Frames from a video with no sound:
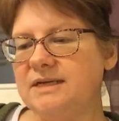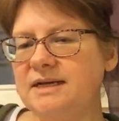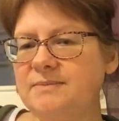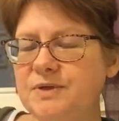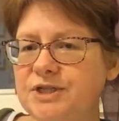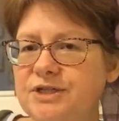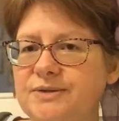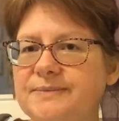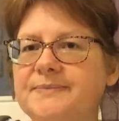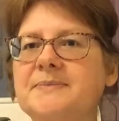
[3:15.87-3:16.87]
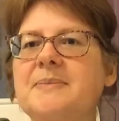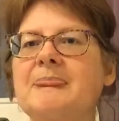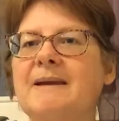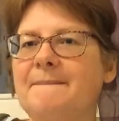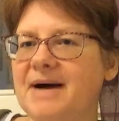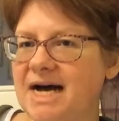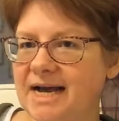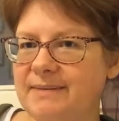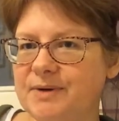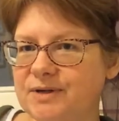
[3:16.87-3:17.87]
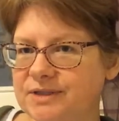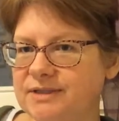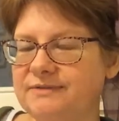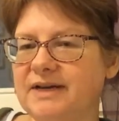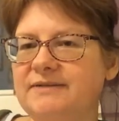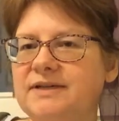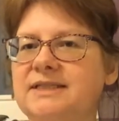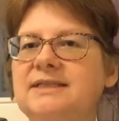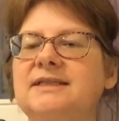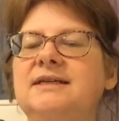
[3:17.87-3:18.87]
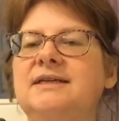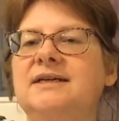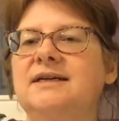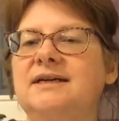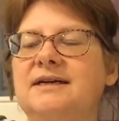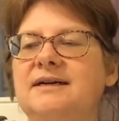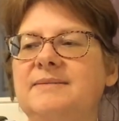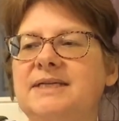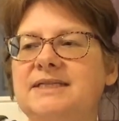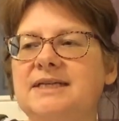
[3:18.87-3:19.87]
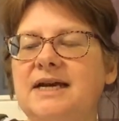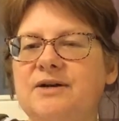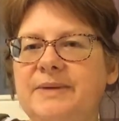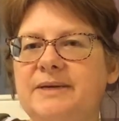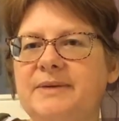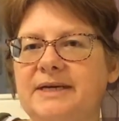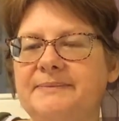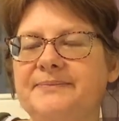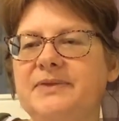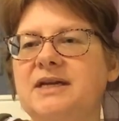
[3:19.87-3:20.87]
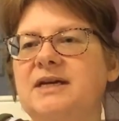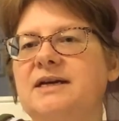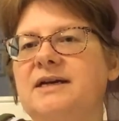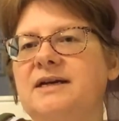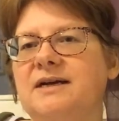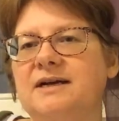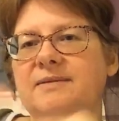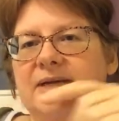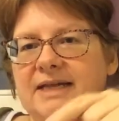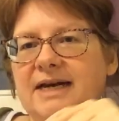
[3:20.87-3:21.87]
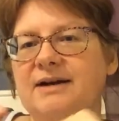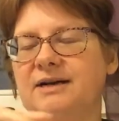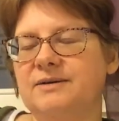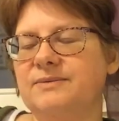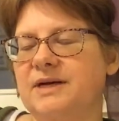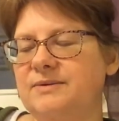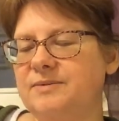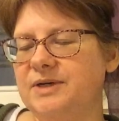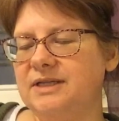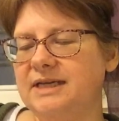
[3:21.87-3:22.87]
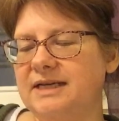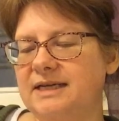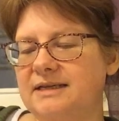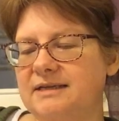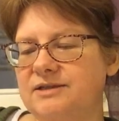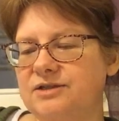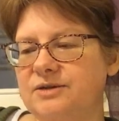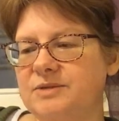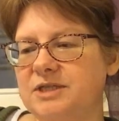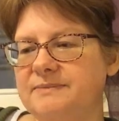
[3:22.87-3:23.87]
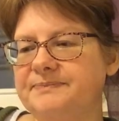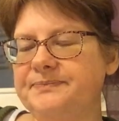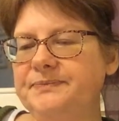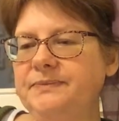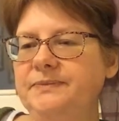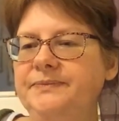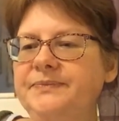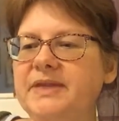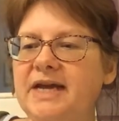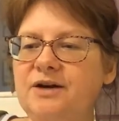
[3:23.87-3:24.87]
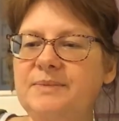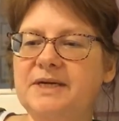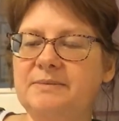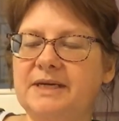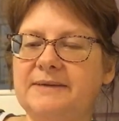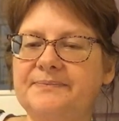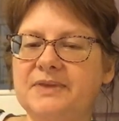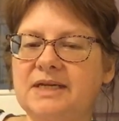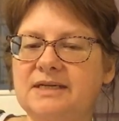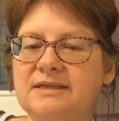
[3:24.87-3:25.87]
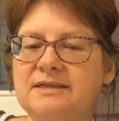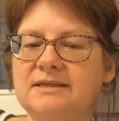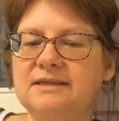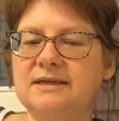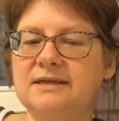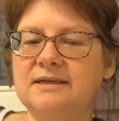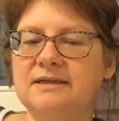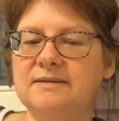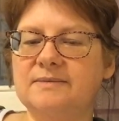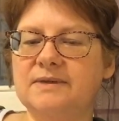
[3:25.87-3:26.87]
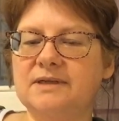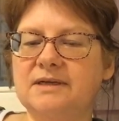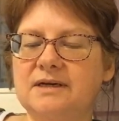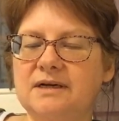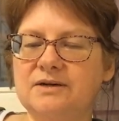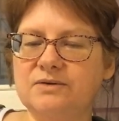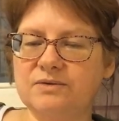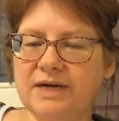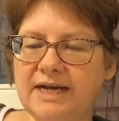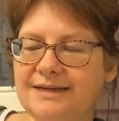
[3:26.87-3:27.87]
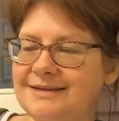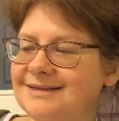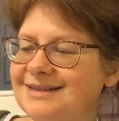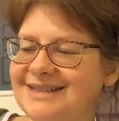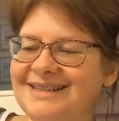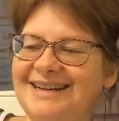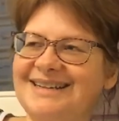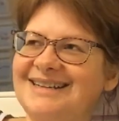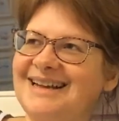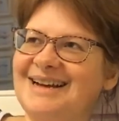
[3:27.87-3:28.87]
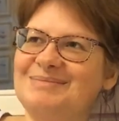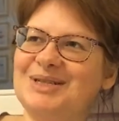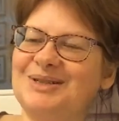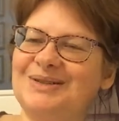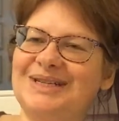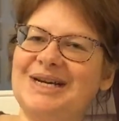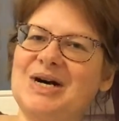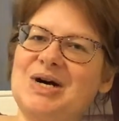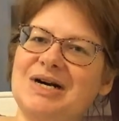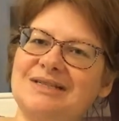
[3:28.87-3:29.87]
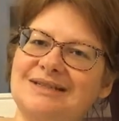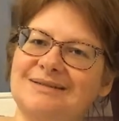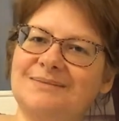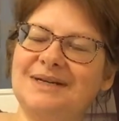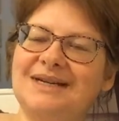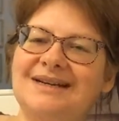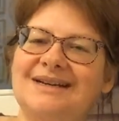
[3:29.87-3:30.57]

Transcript: Number two, my personal favorite is Airbnb. And that I will put a link in the description. Airbnb is a great, absolutely awesome